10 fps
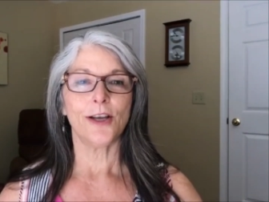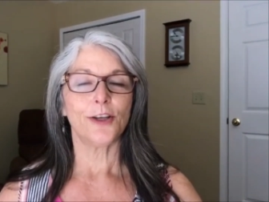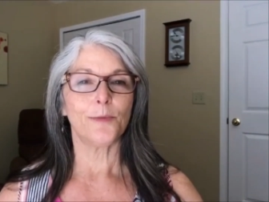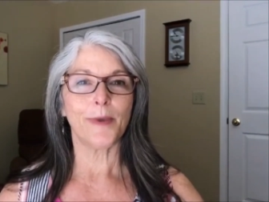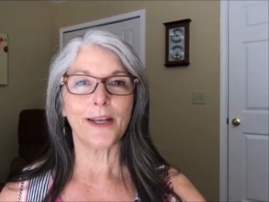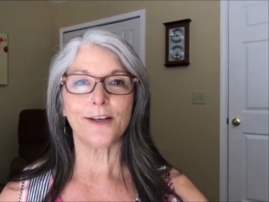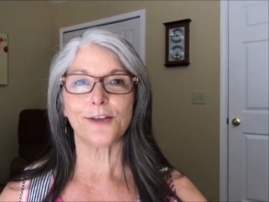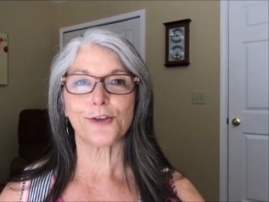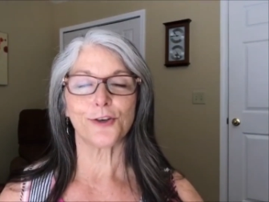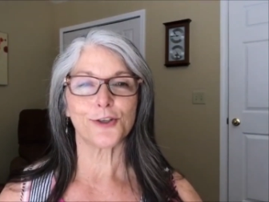You made it to
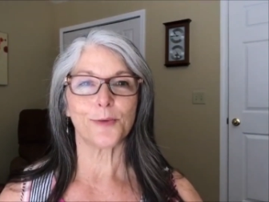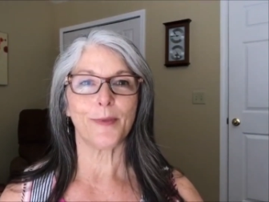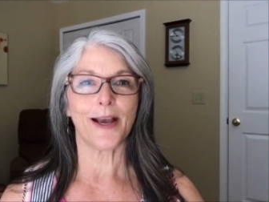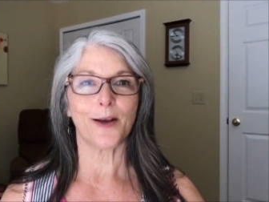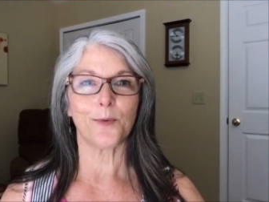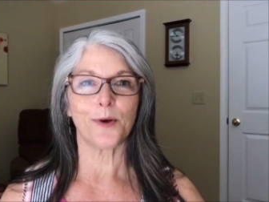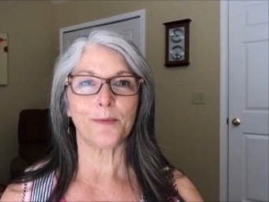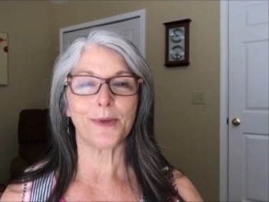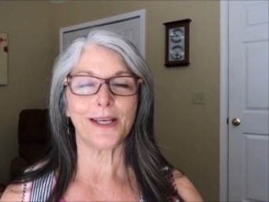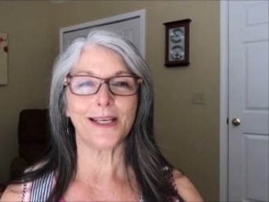church and back in
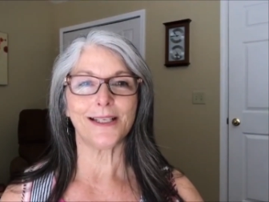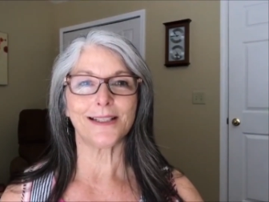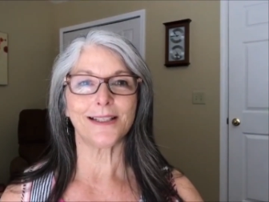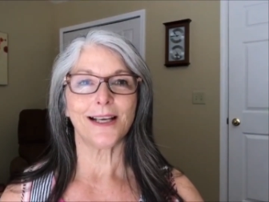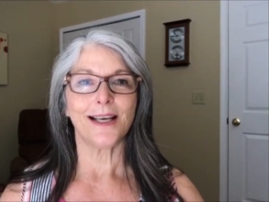one piece.